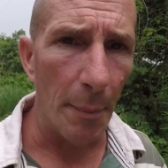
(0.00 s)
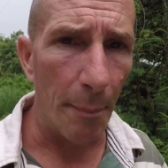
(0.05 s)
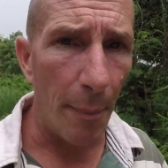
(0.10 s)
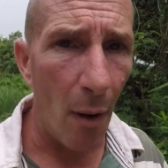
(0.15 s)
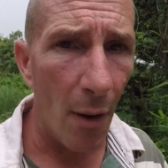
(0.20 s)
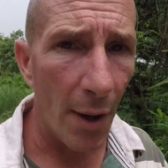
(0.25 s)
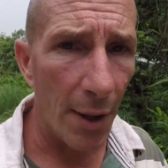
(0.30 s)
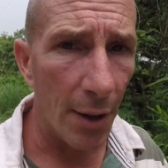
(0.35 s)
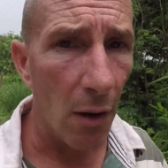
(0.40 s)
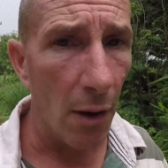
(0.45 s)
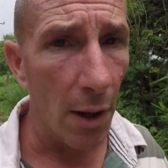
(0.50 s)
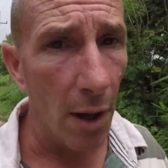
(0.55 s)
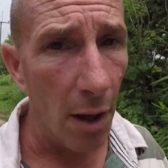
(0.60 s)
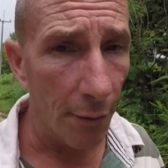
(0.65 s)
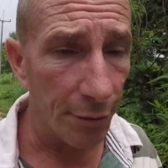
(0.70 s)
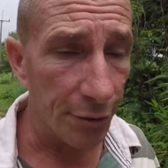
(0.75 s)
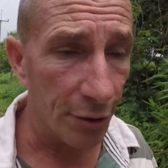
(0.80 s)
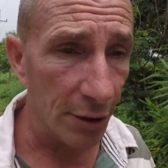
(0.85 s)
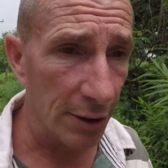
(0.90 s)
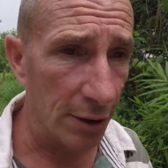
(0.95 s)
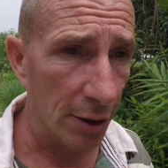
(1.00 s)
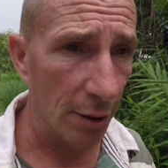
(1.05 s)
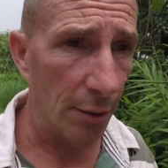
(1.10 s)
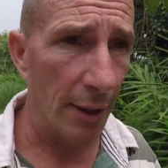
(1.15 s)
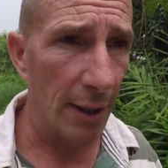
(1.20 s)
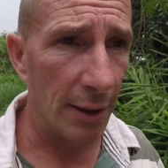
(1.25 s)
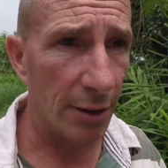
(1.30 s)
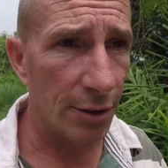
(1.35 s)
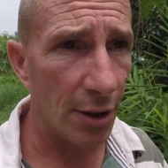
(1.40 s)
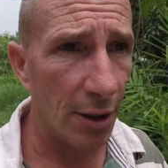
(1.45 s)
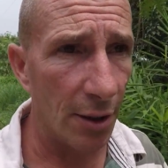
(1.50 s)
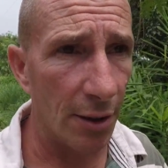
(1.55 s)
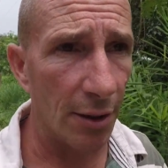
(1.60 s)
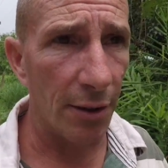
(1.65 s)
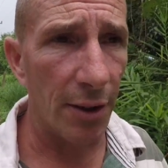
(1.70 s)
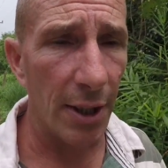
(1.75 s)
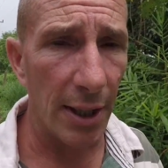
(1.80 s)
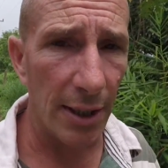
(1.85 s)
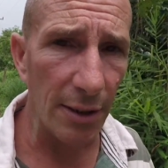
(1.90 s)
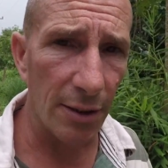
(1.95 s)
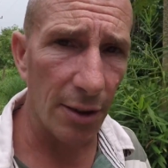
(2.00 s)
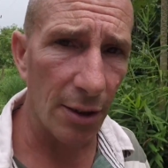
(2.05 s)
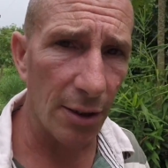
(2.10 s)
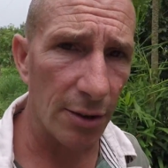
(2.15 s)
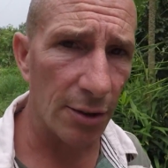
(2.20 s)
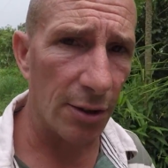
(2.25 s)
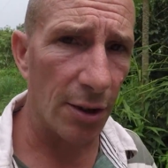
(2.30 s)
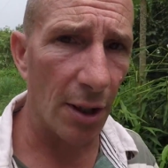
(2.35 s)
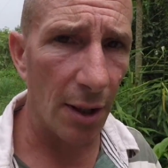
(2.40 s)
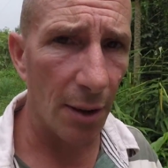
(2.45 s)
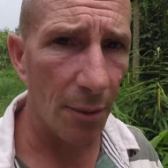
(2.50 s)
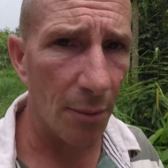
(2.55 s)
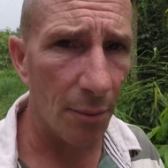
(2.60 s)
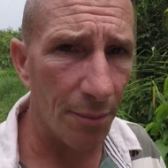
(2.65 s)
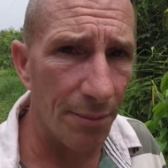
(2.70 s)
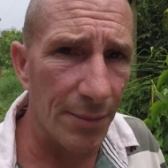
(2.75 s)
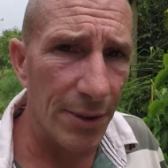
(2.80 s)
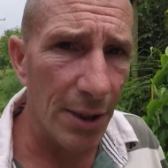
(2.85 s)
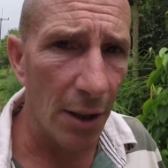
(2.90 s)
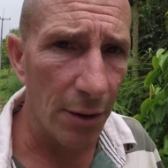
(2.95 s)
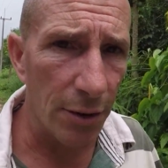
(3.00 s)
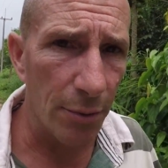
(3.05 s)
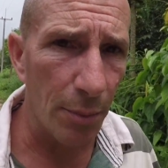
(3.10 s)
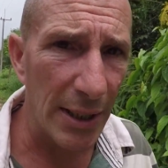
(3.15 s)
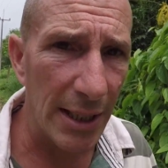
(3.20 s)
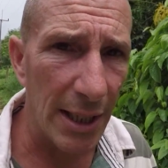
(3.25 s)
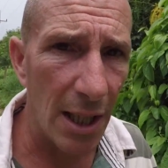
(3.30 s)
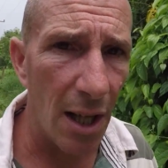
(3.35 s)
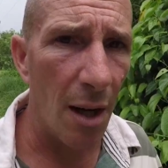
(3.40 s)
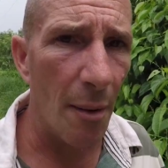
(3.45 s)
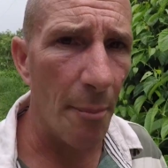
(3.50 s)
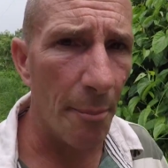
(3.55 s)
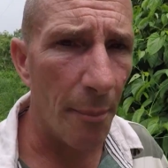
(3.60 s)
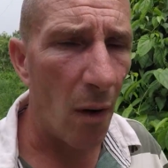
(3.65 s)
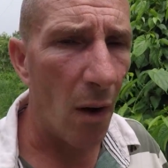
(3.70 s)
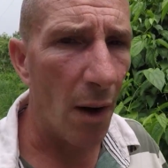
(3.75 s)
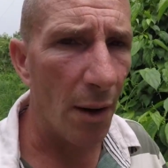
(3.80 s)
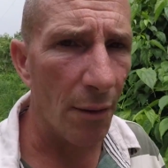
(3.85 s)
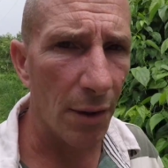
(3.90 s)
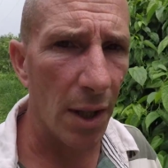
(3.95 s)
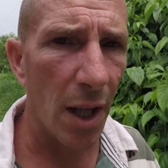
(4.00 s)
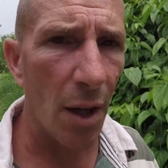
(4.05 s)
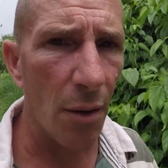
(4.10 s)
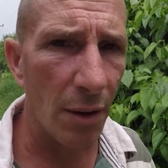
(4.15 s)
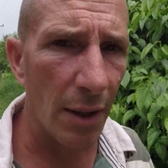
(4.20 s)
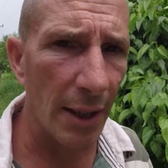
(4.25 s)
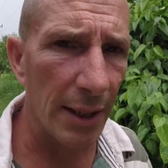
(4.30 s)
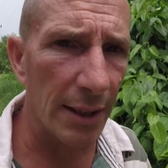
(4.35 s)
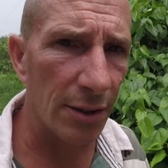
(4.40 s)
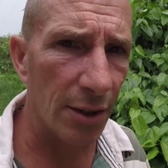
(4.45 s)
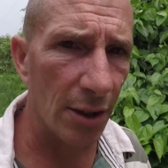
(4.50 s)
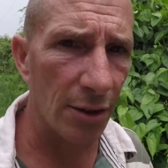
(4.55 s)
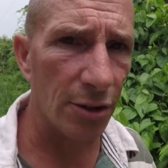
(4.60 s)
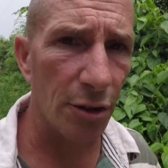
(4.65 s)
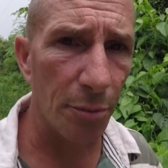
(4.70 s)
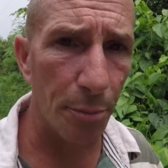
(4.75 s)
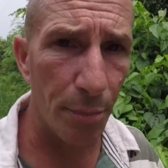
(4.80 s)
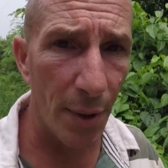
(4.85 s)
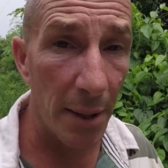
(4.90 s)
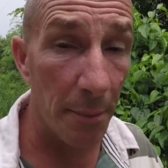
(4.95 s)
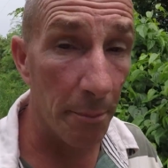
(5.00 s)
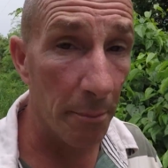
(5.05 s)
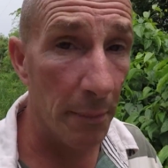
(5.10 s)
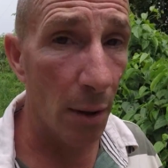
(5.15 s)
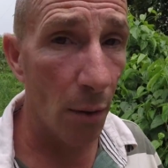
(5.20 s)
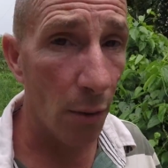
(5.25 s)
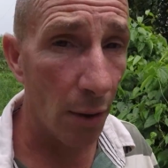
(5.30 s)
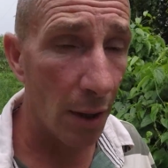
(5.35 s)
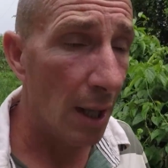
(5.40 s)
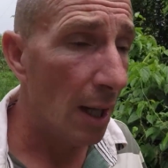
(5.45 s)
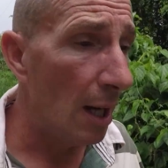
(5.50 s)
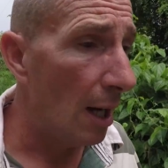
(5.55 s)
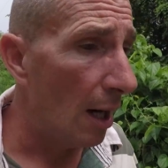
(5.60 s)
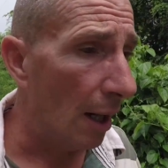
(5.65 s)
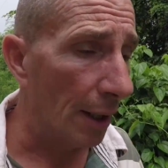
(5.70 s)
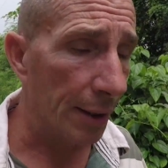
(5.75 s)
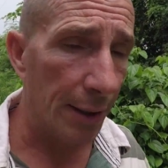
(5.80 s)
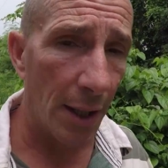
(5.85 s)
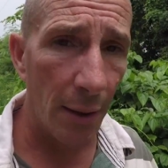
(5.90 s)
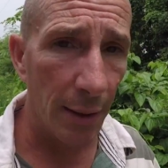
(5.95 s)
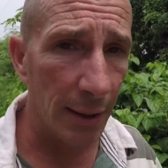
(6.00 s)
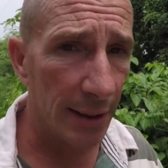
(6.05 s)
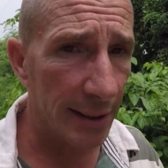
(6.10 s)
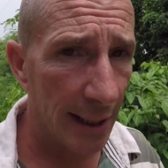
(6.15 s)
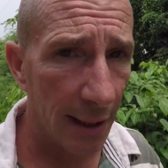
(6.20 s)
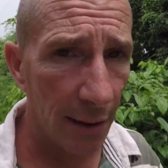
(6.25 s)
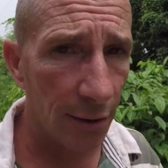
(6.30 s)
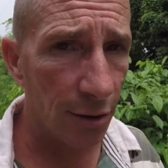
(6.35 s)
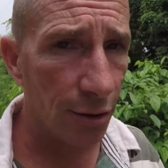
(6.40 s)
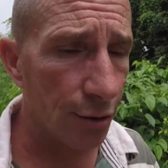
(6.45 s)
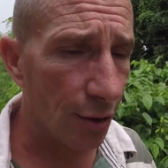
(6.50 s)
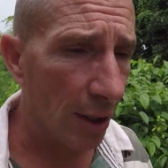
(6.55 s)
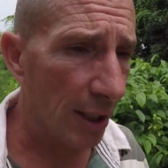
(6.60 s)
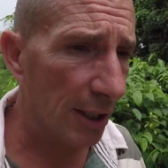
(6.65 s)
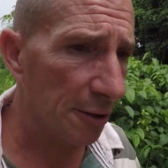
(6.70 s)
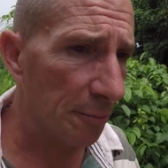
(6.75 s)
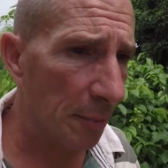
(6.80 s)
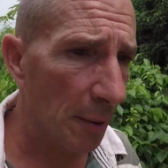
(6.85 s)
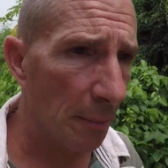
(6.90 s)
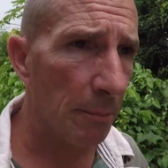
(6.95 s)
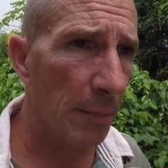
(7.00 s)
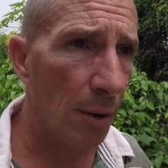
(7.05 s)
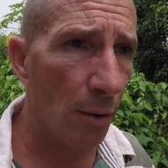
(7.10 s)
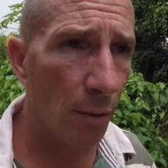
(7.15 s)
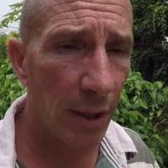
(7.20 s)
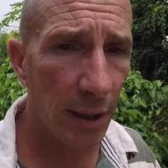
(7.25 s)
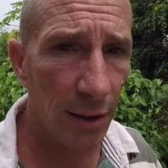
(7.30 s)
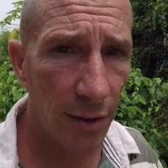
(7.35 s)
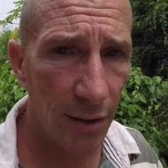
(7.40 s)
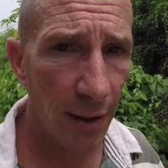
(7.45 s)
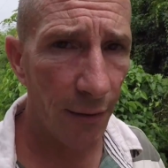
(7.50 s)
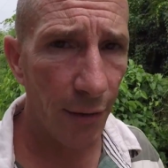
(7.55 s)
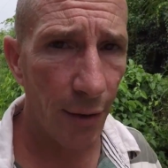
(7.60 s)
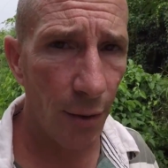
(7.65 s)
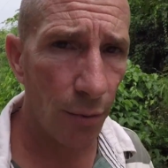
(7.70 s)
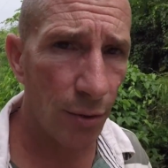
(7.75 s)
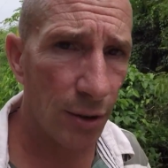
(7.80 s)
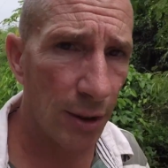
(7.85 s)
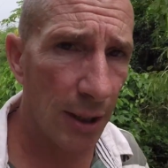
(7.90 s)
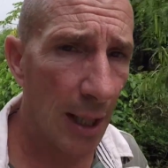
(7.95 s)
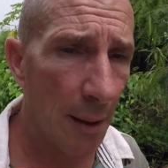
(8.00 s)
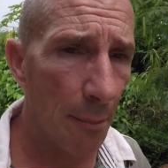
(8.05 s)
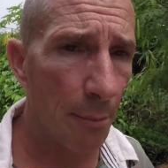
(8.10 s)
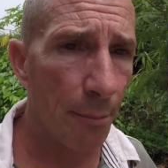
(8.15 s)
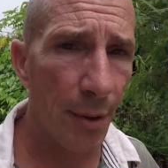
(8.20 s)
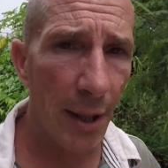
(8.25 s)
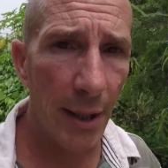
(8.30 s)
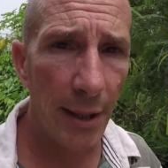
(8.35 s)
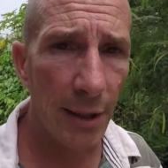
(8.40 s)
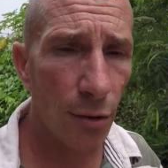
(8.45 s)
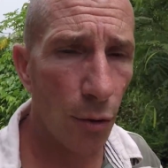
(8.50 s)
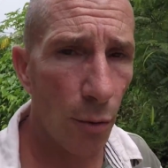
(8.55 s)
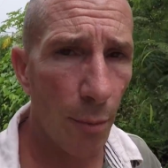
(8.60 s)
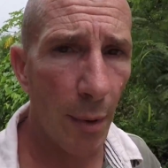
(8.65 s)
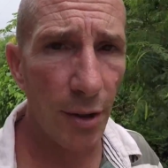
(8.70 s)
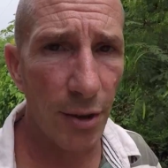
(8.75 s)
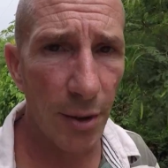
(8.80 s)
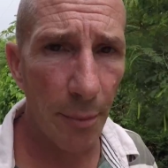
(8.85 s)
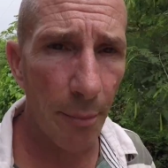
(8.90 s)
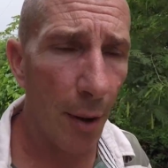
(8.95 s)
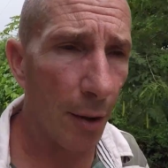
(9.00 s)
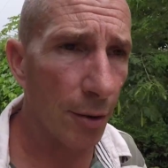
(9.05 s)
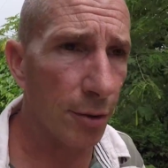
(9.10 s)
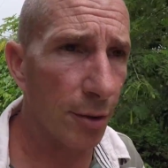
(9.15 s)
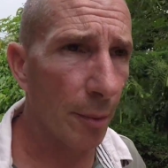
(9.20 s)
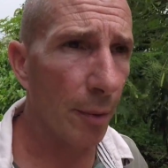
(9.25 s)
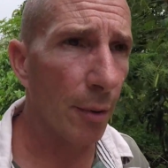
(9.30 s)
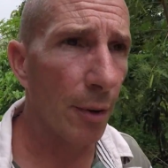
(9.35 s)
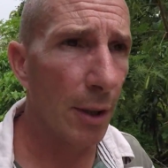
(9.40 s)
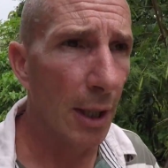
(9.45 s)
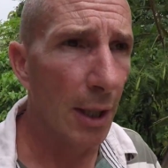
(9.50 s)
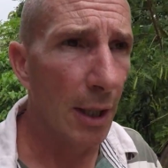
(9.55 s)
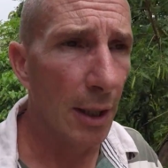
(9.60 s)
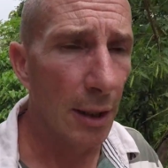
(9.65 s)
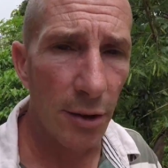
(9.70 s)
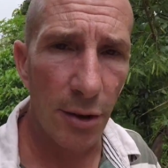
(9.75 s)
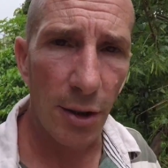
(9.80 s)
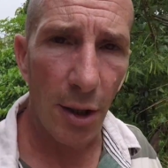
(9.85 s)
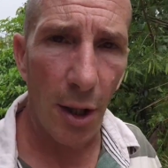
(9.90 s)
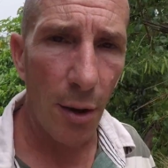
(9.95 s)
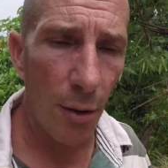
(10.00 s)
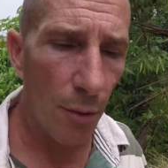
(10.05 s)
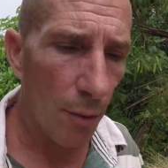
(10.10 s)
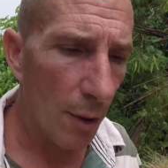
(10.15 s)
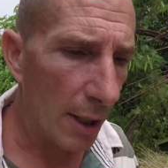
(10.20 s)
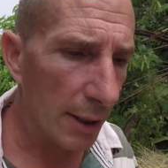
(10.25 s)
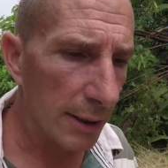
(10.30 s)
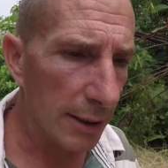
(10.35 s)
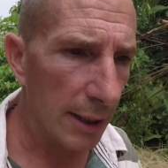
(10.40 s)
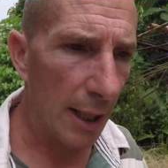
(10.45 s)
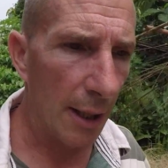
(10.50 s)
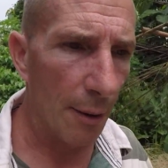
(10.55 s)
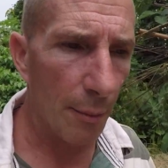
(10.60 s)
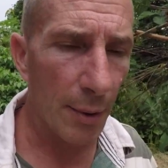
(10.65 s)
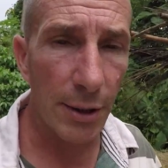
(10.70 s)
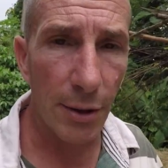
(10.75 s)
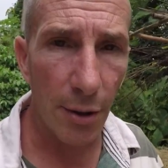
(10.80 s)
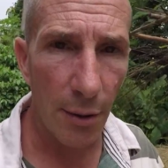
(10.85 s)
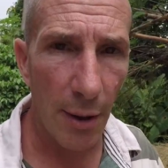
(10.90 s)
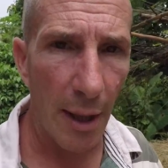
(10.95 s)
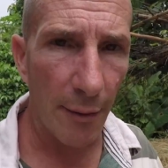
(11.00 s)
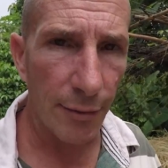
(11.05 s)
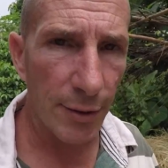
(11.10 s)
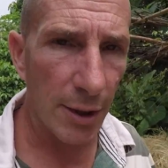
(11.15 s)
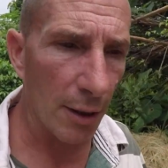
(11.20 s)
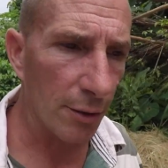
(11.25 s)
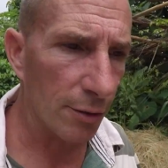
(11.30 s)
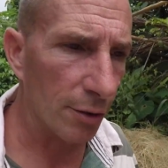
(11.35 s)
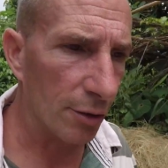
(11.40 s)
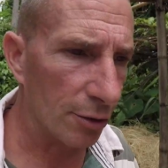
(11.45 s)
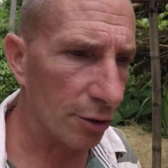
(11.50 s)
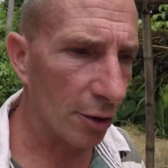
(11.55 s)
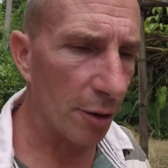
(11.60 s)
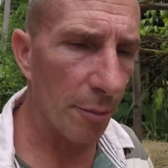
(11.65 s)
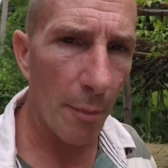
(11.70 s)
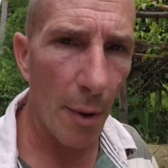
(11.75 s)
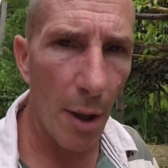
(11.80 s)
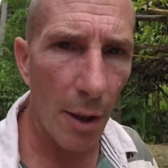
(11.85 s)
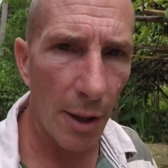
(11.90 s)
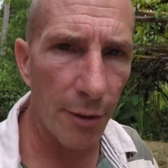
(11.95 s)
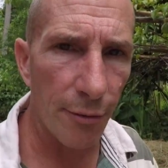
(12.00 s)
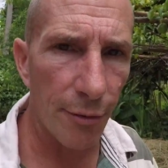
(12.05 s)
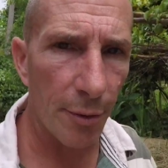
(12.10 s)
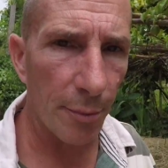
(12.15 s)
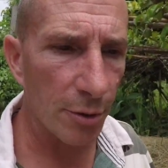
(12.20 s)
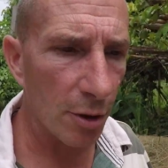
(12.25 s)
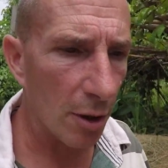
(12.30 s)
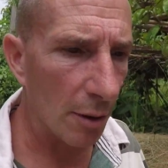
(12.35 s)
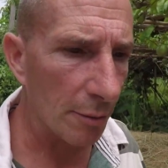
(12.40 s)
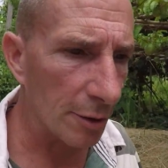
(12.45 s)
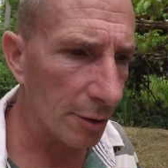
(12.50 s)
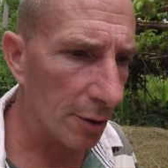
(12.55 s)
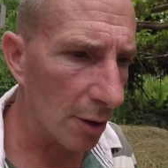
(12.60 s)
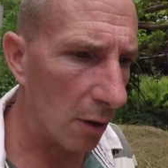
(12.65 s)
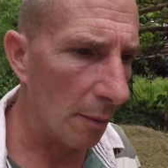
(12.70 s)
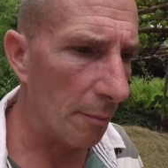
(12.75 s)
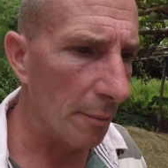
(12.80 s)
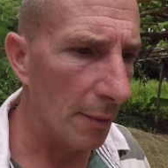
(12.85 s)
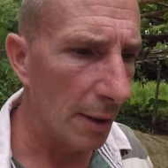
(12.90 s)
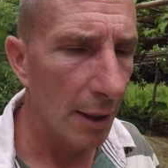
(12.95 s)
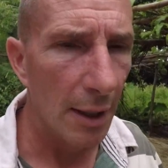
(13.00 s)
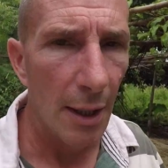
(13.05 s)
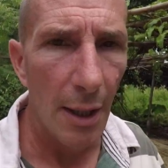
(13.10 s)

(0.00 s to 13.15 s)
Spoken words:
But Pi and I obviously do. There's certain things that you know, we can't buy locally, such as bread and milk. I know it sounds strange, but milk is difficult to get and bread is almost impossible. So yeah, we do have to go to the supermarket from time to time.